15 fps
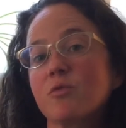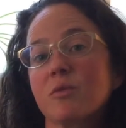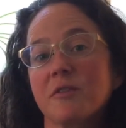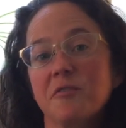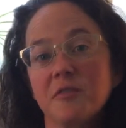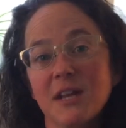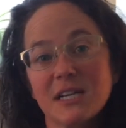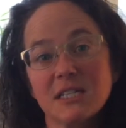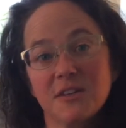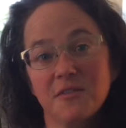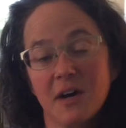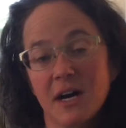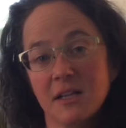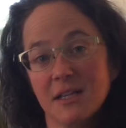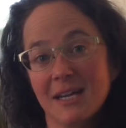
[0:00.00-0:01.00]
reflective
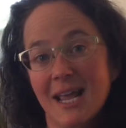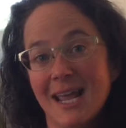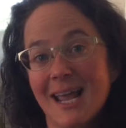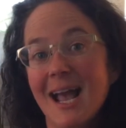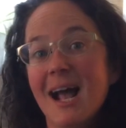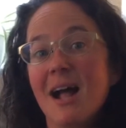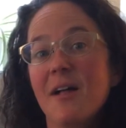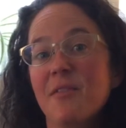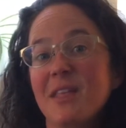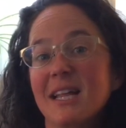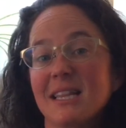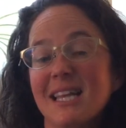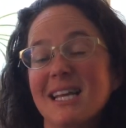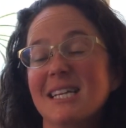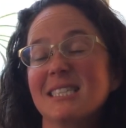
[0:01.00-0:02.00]
holiday
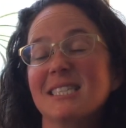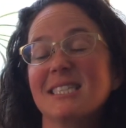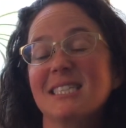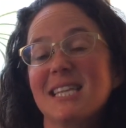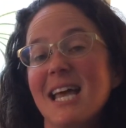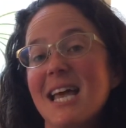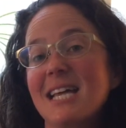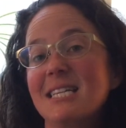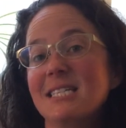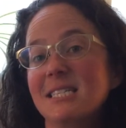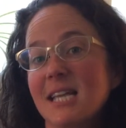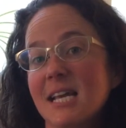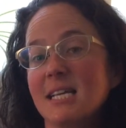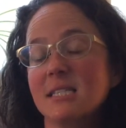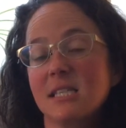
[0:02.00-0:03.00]
that lands 10
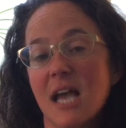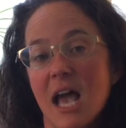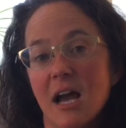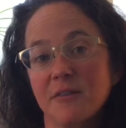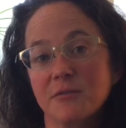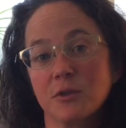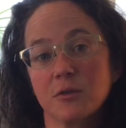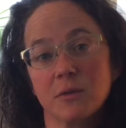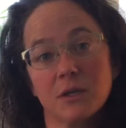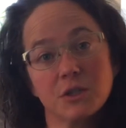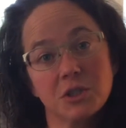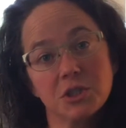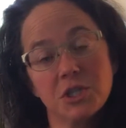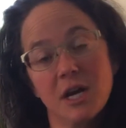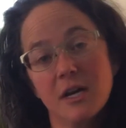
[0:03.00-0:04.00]
days after Rosh
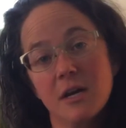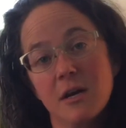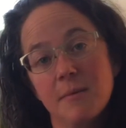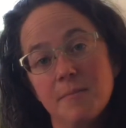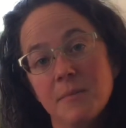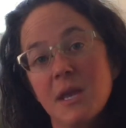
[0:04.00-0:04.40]
Hashanah.